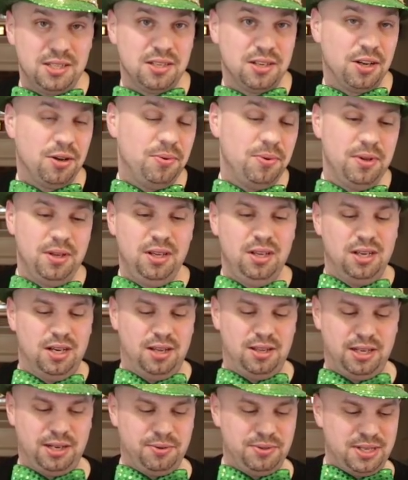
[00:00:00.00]
ago. I
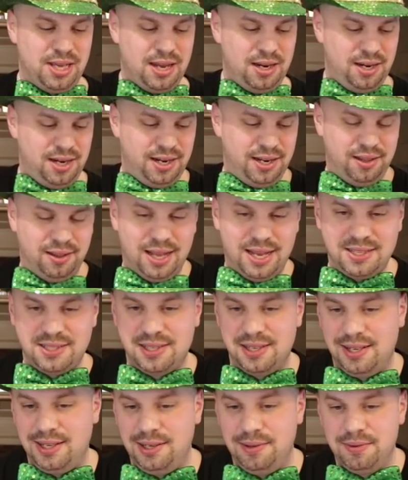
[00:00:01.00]
think I was editing it last
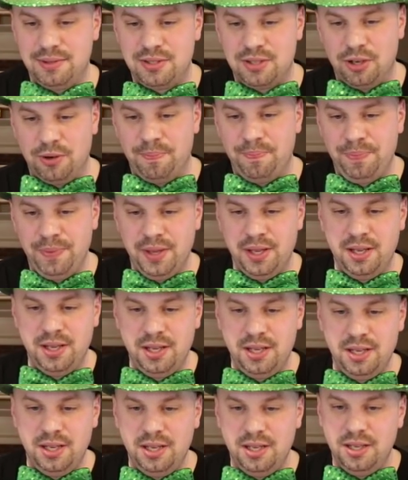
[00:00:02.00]
night. So,
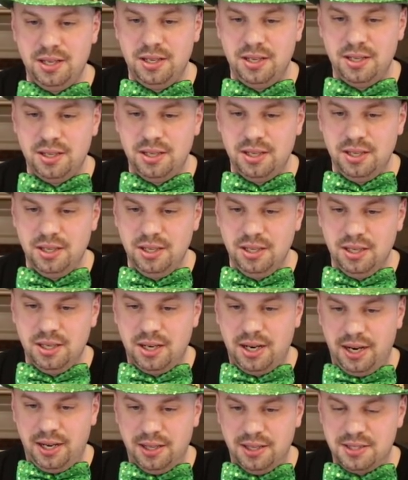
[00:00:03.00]

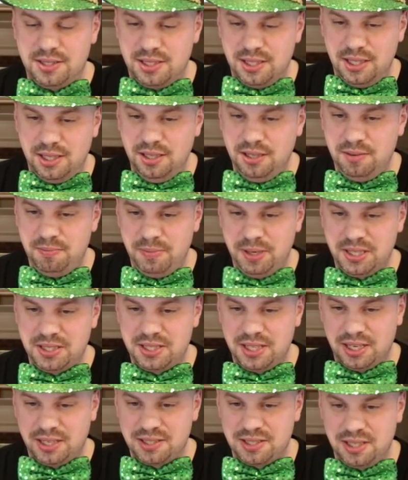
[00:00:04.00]
all right, let's see. Mick
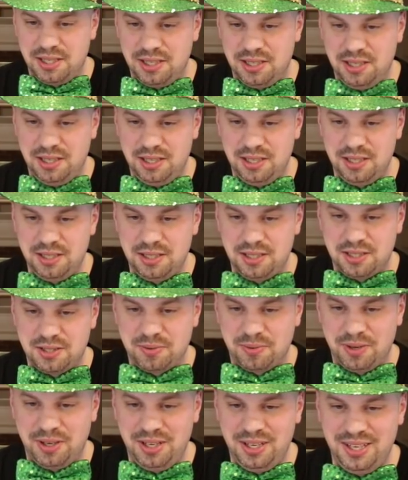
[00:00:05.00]
Sexton doesn't want...